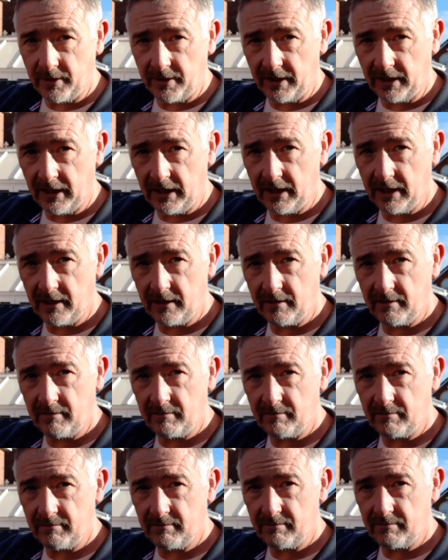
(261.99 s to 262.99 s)
think.
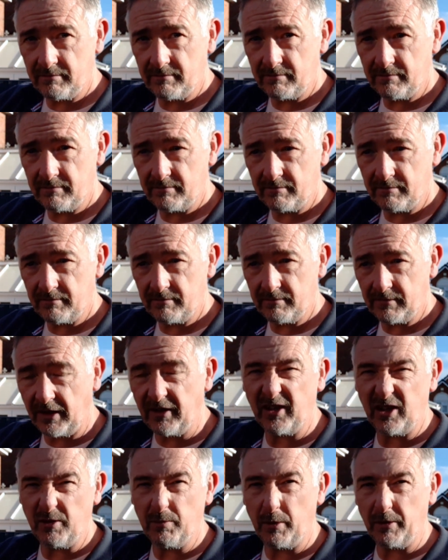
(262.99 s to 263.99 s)
I
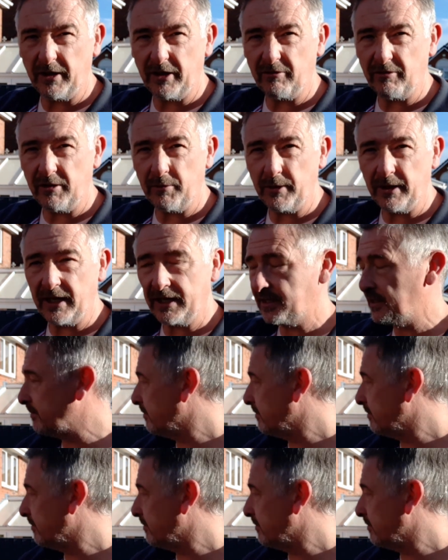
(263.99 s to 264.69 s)
think you'll probably agree with that.